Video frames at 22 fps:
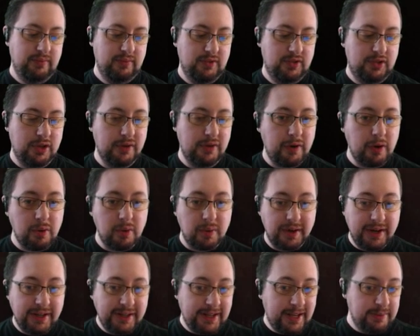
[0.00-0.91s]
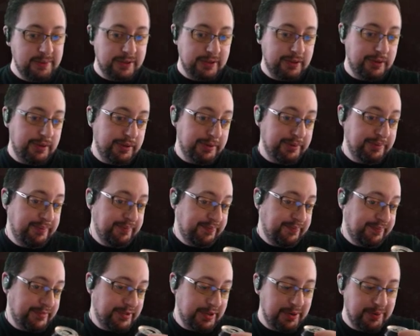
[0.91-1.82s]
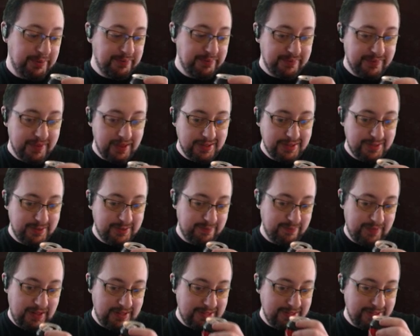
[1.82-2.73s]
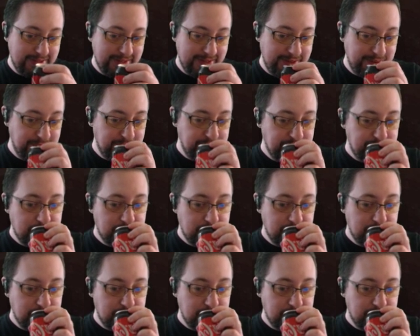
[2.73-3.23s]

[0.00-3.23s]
So far, we're winning games in gold, so that's a thing.